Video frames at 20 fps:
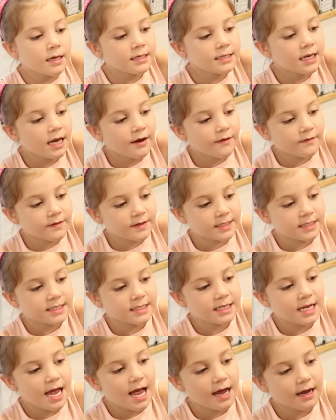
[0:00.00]
Let's have a
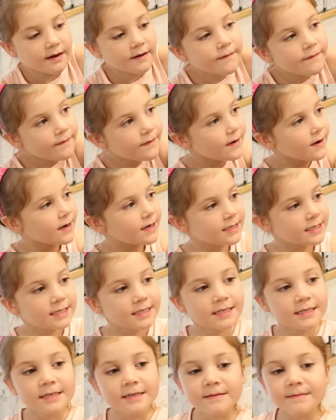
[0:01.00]
snack
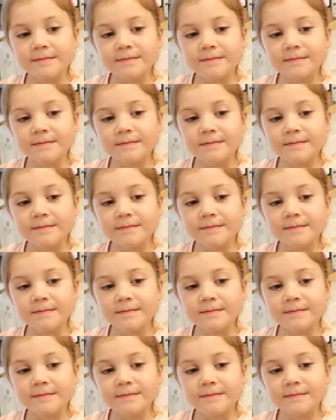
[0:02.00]
first.